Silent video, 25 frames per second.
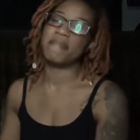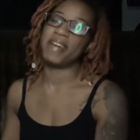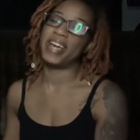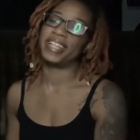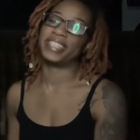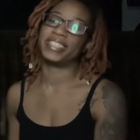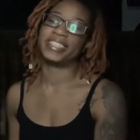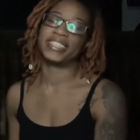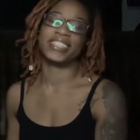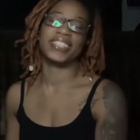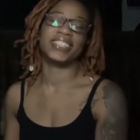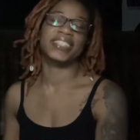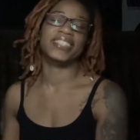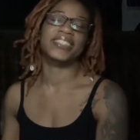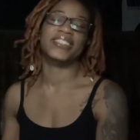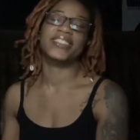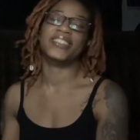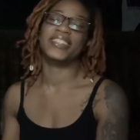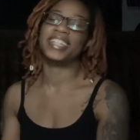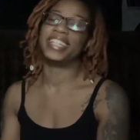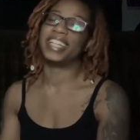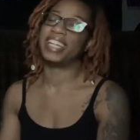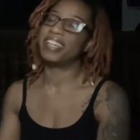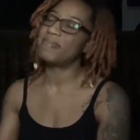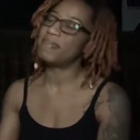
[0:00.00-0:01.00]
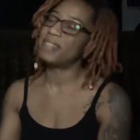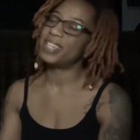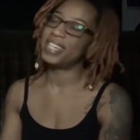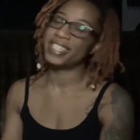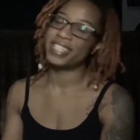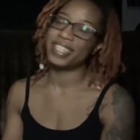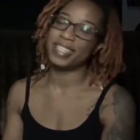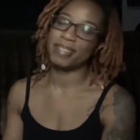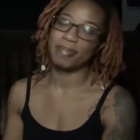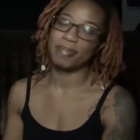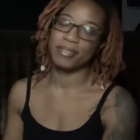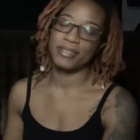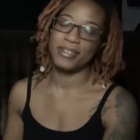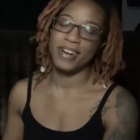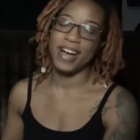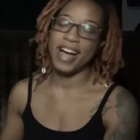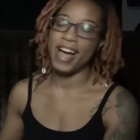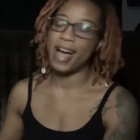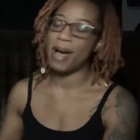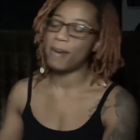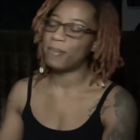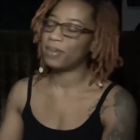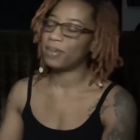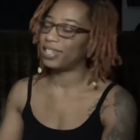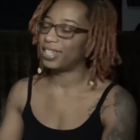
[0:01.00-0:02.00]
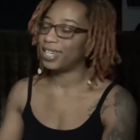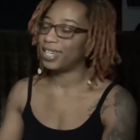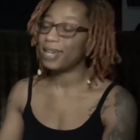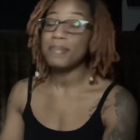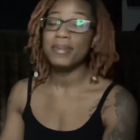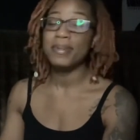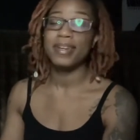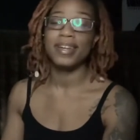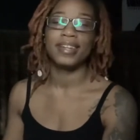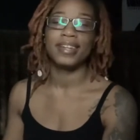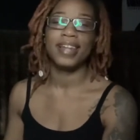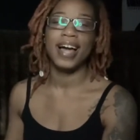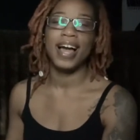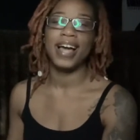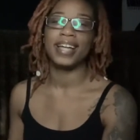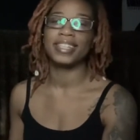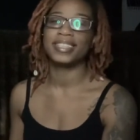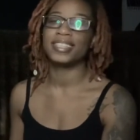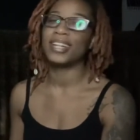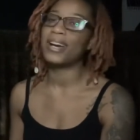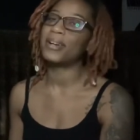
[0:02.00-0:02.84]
make sure you give me a subscribe, give me a like,